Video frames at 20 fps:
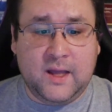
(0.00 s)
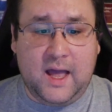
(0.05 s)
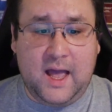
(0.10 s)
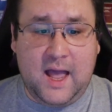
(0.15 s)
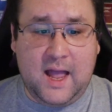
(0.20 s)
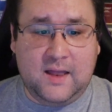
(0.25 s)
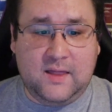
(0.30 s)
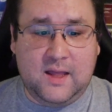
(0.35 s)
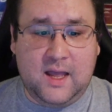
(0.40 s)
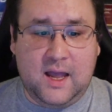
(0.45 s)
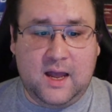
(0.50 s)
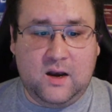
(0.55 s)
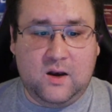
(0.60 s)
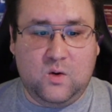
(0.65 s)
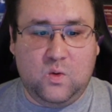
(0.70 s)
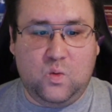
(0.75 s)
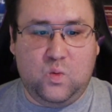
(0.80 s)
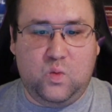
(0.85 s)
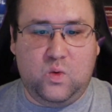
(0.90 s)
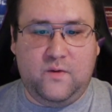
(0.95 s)
And
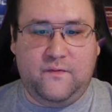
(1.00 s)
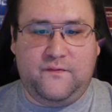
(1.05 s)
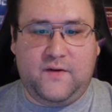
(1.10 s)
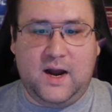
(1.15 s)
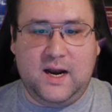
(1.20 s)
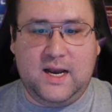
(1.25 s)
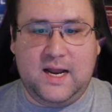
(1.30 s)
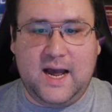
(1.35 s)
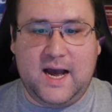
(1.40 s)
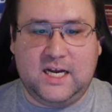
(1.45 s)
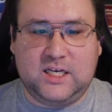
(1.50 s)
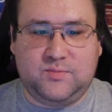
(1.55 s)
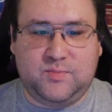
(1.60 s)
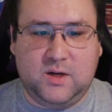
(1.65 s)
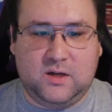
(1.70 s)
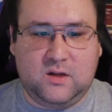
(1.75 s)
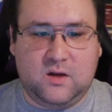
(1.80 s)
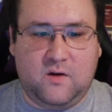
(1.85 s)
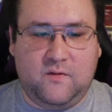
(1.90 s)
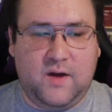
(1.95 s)
then we find the
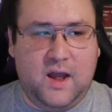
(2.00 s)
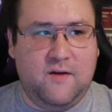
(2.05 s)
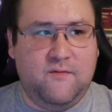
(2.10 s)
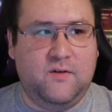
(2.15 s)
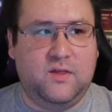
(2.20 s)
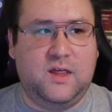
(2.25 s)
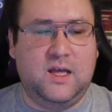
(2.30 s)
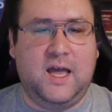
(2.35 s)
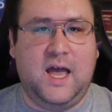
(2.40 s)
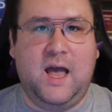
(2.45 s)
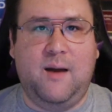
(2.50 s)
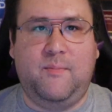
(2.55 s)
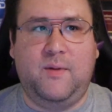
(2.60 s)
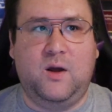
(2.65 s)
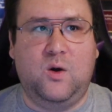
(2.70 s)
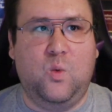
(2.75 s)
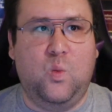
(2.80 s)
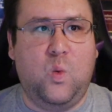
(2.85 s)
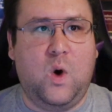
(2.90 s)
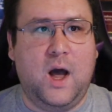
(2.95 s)
aspect of everything happening.